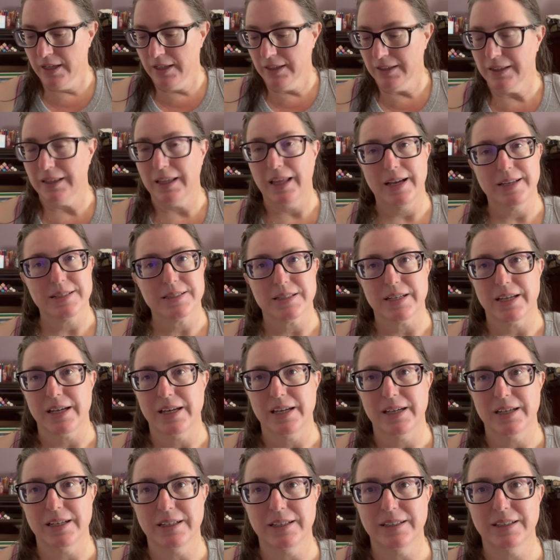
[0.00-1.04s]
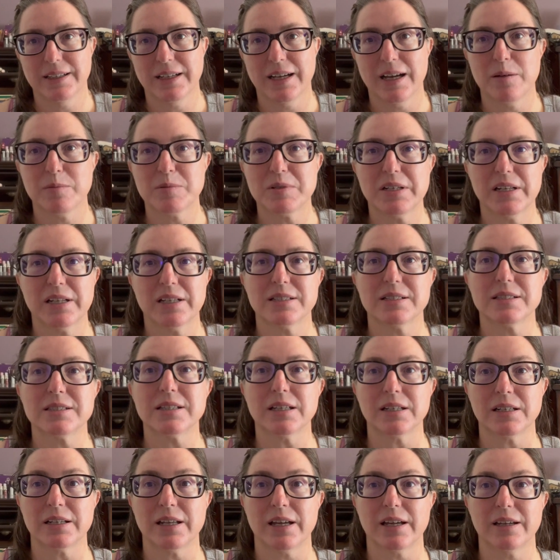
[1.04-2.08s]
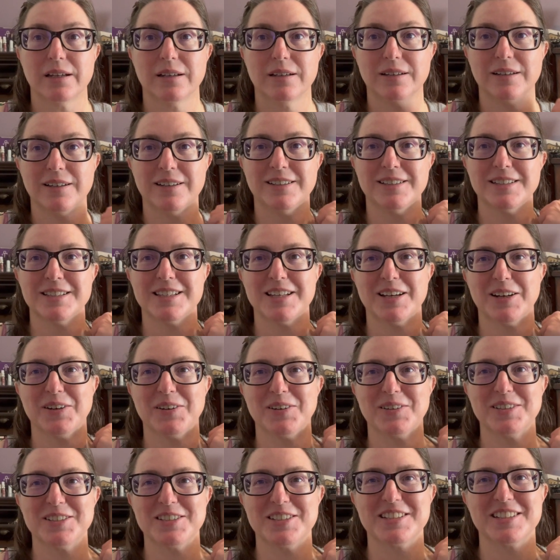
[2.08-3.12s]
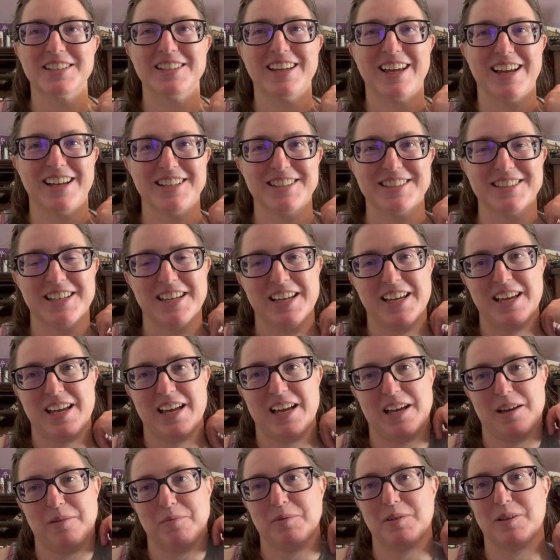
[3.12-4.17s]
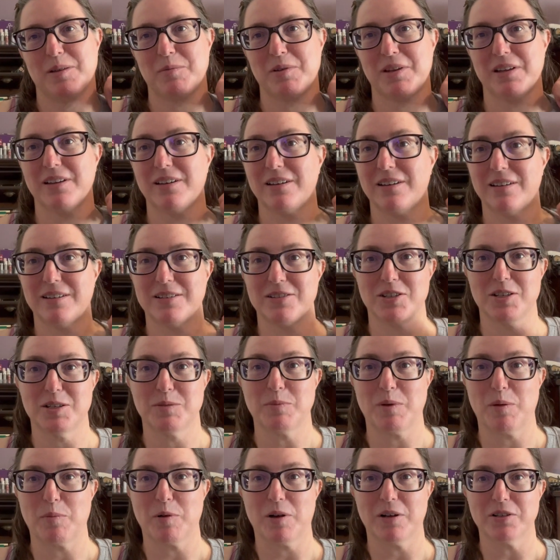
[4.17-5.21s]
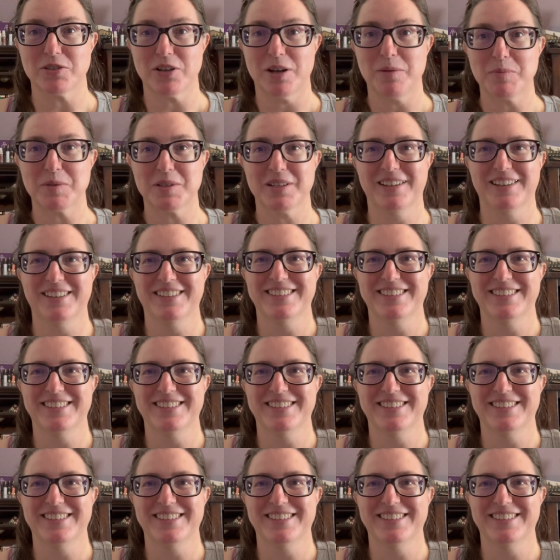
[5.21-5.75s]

Last day. Today is Sunday, so just in case, let me adjust my bra straps.